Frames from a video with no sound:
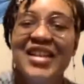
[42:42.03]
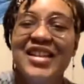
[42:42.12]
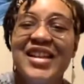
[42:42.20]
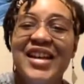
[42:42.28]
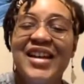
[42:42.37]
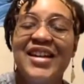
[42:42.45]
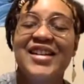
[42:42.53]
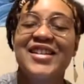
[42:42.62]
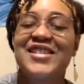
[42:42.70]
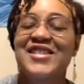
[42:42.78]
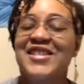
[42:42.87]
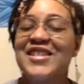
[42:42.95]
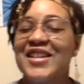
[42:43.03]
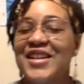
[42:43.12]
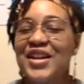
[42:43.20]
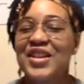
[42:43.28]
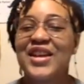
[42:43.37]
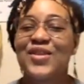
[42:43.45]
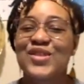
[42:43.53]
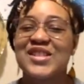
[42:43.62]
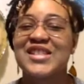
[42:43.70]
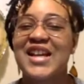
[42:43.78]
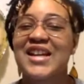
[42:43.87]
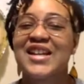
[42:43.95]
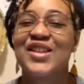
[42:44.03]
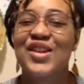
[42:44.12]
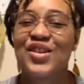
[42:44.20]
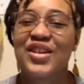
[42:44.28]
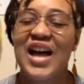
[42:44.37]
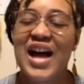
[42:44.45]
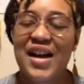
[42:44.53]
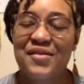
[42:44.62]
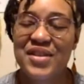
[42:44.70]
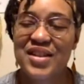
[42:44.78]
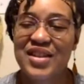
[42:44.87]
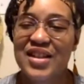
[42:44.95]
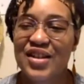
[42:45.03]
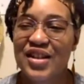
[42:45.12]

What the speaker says: Yeah, because they were saying in their live that